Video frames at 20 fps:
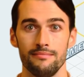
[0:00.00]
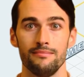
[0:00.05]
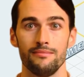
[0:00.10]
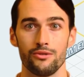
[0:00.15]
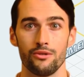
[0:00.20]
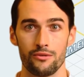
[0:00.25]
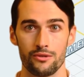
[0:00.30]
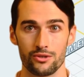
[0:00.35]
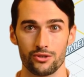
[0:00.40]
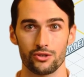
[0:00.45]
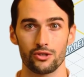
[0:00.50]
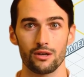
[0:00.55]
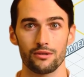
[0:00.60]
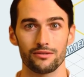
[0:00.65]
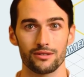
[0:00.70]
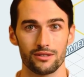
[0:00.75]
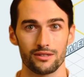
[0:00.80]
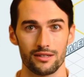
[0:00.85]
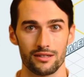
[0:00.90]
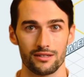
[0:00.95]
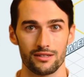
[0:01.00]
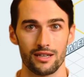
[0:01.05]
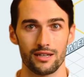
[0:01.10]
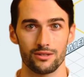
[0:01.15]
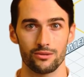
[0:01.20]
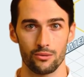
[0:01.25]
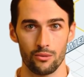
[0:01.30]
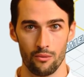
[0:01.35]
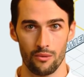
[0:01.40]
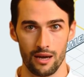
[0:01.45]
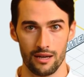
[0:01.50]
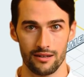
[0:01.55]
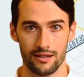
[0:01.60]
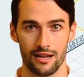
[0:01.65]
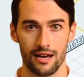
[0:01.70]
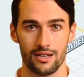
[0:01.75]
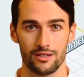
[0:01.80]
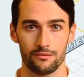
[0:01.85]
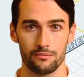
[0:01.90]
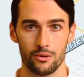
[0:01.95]
To construct a successful web
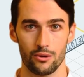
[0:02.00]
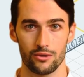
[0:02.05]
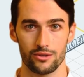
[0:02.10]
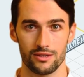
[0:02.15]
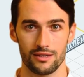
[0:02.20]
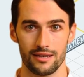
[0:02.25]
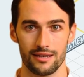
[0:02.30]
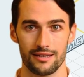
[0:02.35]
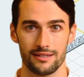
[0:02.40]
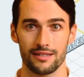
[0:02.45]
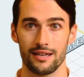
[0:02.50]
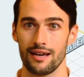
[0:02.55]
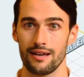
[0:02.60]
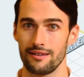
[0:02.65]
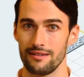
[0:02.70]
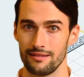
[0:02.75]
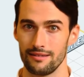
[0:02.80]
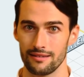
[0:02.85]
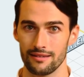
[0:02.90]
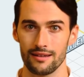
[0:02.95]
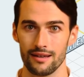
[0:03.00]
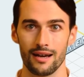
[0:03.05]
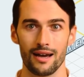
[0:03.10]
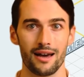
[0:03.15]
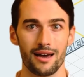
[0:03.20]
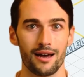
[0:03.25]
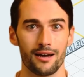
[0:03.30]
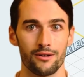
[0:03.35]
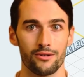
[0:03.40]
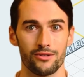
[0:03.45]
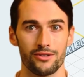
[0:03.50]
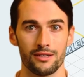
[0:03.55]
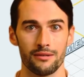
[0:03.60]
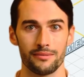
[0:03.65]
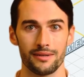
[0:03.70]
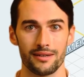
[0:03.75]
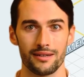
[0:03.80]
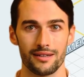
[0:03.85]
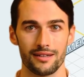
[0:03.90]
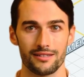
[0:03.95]
cache poisoning attack, a hacker
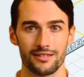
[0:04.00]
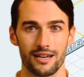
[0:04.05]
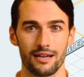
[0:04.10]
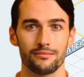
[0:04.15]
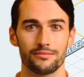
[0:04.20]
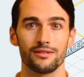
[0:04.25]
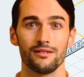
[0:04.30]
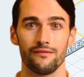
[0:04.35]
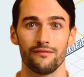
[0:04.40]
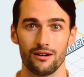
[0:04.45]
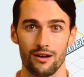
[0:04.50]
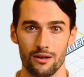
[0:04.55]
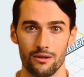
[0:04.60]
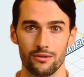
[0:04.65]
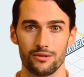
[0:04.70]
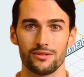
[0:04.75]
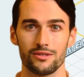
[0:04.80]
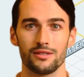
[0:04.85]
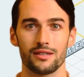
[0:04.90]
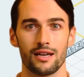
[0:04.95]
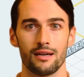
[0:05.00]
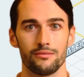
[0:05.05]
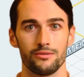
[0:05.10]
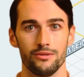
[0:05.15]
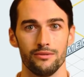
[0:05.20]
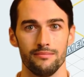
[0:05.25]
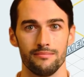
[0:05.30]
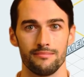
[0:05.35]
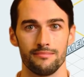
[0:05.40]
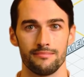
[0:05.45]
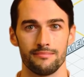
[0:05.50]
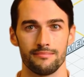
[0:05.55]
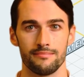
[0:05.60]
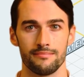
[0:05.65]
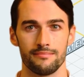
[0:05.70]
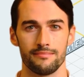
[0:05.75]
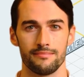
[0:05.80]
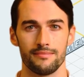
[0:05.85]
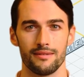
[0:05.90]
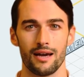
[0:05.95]
typically attempts the following steps:
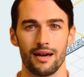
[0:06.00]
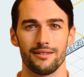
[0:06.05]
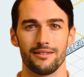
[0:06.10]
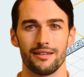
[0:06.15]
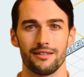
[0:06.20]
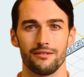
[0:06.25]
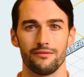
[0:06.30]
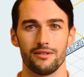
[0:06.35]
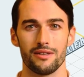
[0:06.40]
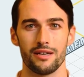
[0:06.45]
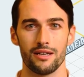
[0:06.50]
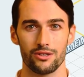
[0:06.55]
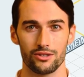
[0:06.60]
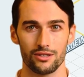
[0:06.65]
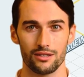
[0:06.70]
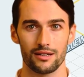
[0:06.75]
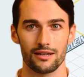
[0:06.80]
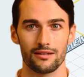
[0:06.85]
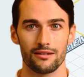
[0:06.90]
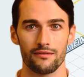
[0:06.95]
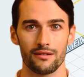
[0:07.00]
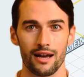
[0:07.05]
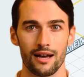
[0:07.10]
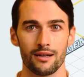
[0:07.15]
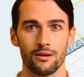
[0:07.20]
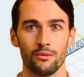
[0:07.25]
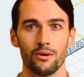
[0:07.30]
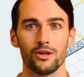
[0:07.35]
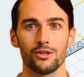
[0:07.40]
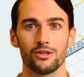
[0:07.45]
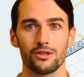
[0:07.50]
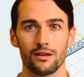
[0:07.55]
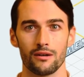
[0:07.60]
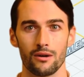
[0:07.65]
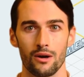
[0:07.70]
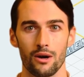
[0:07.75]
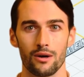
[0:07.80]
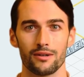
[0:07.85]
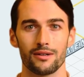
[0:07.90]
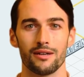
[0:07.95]
identification and evaluation of
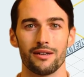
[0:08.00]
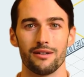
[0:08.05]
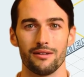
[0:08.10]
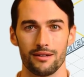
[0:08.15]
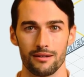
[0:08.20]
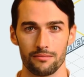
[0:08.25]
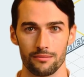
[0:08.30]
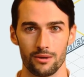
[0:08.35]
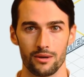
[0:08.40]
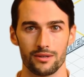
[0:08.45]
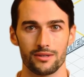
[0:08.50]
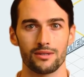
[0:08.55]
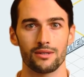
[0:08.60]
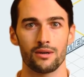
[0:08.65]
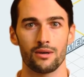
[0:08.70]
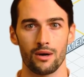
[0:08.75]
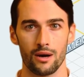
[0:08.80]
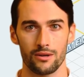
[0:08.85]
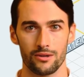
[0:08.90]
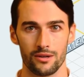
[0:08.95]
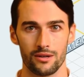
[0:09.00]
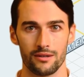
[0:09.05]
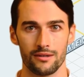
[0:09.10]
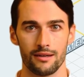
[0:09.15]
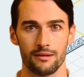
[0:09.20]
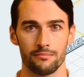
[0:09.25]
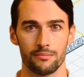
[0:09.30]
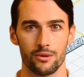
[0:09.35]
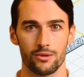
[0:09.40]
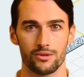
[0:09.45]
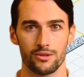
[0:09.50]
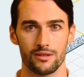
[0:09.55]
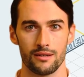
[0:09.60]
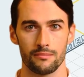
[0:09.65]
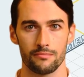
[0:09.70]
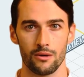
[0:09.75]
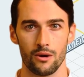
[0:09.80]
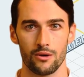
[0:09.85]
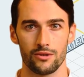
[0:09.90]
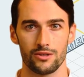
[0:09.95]
unkeyed inputs. Unkeyed inputs are the
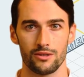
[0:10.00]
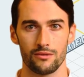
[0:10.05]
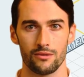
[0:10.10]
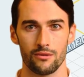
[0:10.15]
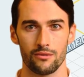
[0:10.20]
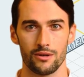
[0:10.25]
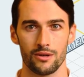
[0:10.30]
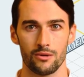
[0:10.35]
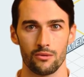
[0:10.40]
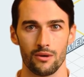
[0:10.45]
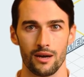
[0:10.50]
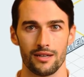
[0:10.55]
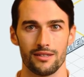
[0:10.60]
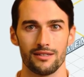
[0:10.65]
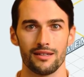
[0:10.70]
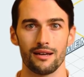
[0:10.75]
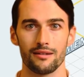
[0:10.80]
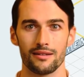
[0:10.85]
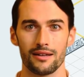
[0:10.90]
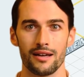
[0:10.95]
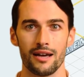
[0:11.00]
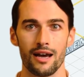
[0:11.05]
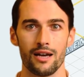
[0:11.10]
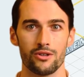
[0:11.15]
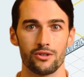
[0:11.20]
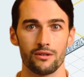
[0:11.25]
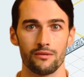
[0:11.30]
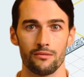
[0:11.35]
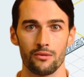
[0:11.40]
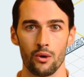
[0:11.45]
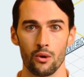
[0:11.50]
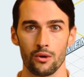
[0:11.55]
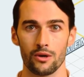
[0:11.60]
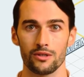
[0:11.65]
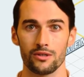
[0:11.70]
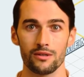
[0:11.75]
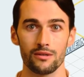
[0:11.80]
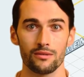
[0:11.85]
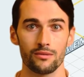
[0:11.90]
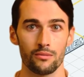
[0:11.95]
parts of a request that the cache
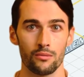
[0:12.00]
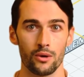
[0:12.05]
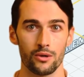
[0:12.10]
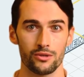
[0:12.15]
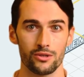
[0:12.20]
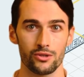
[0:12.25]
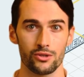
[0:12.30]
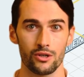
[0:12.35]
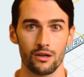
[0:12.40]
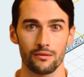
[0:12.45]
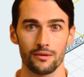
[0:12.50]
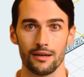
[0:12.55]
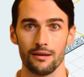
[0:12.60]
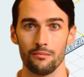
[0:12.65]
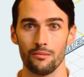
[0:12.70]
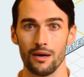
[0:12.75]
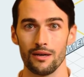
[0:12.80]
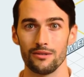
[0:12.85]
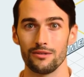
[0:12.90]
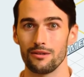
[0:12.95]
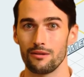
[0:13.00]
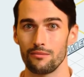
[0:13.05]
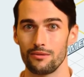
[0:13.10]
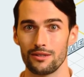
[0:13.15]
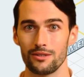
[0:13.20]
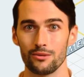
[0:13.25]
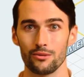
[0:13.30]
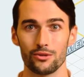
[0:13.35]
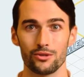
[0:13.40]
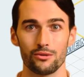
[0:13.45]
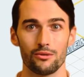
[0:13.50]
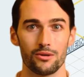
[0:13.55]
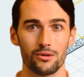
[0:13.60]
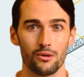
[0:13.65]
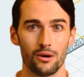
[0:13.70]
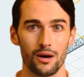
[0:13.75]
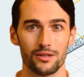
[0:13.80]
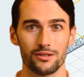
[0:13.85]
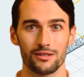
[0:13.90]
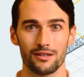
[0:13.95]
ignores while determining whether the resource
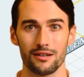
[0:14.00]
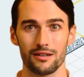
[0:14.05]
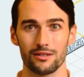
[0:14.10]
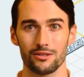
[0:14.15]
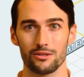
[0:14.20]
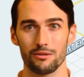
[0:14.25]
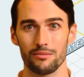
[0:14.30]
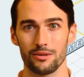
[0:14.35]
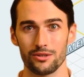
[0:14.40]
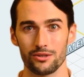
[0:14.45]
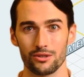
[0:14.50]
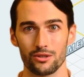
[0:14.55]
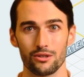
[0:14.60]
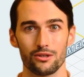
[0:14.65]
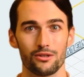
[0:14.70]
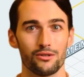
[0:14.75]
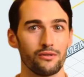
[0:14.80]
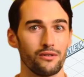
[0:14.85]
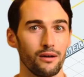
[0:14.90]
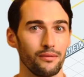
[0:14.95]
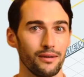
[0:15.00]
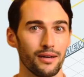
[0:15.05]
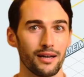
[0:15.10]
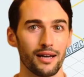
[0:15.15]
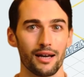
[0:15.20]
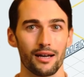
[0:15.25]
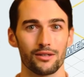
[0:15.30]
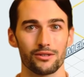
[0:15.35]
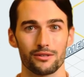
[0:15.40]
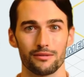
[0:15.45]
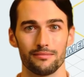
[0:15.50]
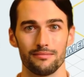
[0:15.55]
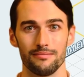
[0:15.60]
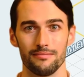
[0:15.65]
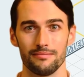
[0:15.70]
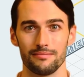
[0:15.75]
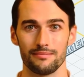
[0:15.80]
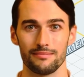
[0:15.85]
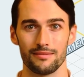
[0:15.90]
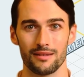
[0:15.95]
requested has to be served from the cache.
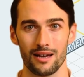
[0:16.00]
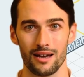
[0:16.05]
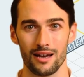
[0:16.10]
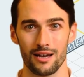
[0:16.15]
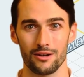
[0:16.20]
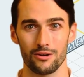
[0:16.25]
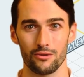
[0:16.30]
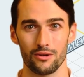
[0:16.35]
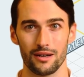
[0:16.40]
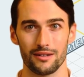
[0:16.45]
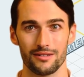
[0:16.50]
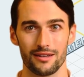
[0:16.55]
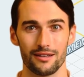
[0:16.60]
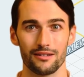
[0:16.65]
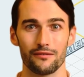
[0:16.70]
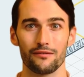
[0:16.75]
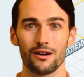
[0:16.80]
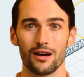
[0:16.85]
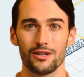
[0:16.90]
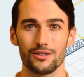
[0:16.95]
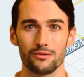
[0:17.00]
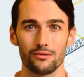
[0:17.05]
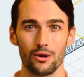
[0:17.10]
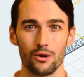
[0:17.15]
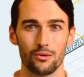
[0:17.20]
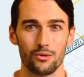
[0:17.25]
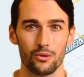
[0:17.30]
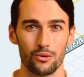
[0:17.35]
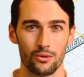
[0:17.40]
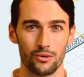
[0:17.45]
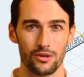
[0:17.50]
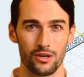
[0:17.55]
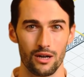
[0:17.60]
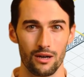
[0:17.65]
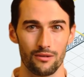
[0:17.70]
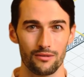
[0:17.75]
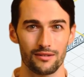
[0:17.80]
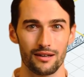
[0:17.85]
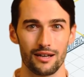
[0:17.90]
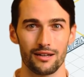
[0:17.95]
A hacker identifies vulnerable
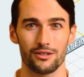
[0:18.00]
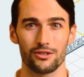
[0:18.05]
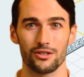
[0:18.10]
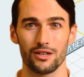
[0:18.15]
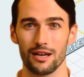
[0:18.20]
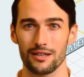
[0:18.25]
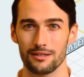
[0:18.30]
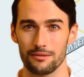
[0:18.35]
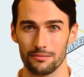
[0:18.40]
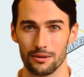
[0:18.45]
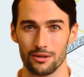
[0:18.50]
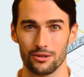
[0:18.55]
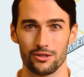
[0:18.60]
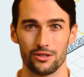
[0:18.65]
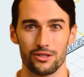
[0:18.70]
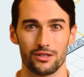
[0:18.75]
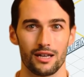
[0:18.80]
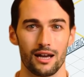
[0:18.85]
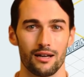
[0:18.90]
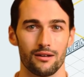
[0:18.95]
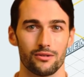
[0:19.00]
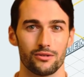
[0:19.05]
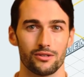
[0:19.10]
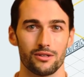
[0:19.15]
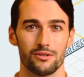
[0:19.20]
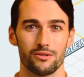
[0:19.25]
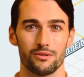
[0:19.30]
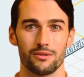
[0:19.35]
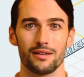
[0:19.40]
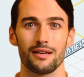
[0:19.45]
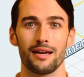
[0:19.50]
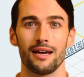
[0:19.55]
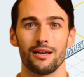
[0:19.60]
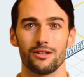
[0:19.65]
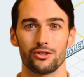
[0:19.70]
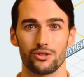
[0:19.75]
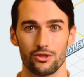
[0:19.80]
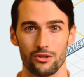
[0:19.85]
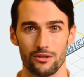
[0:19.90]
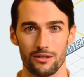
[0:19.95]
code that injects malicious headers into the
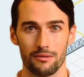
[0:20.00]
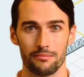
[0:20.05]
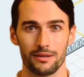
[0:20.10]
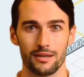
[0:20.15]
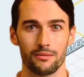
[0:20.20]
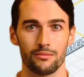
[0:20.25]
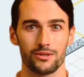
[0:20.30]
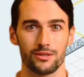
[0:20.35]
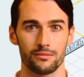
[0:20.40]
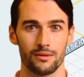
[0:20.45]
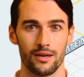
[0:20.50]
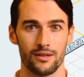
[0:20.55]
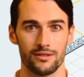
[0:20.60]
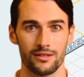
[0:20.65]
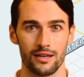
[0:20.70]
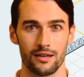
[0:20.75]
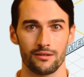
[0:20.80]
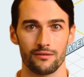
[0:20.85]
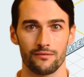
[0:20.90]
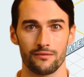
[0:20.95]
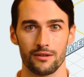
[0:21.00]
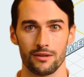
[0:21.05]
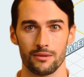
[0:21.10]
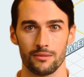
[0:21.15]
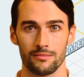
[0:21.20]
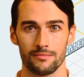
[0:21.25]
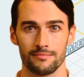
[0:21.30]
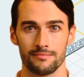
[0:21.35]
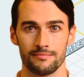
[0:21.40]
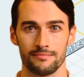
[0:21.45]
HTTP response header field.